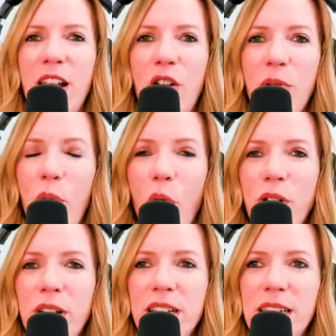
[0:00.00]
that are
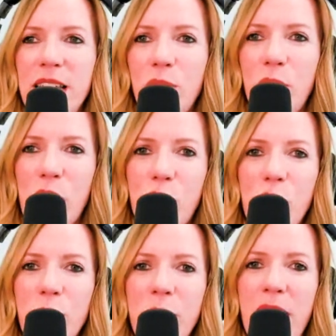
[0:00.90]
important in the
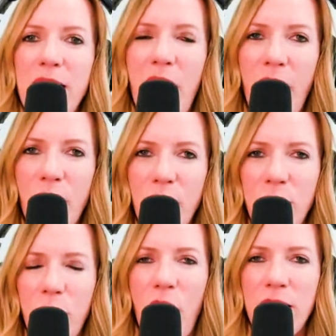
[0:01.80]
recruitment and the hiring
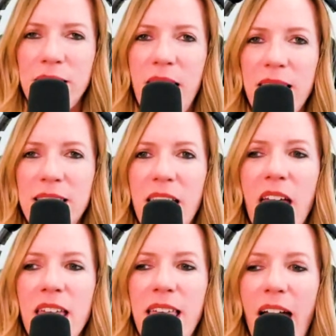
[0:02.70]
process
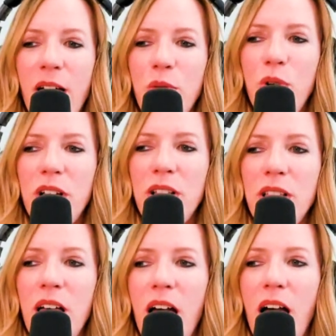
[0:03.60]
that will
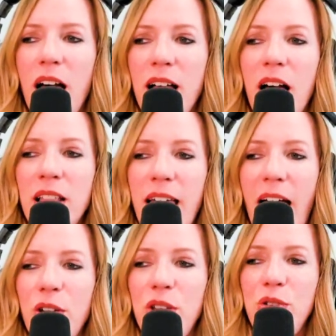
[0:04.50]
allow
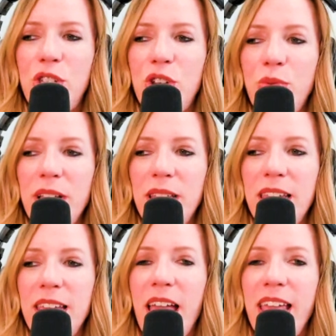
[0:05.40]
you to
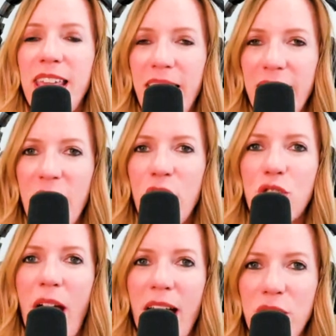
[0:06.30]
really, again,
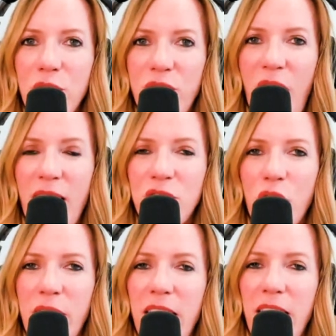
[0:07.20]
attract those five-star
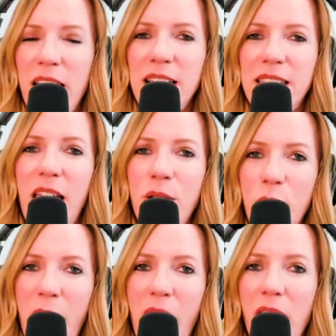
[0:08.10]
candidates and
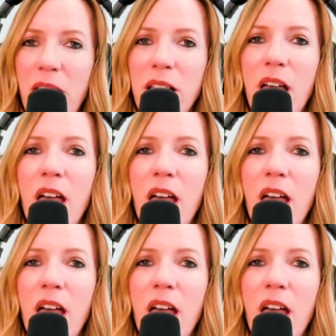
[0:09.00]
repel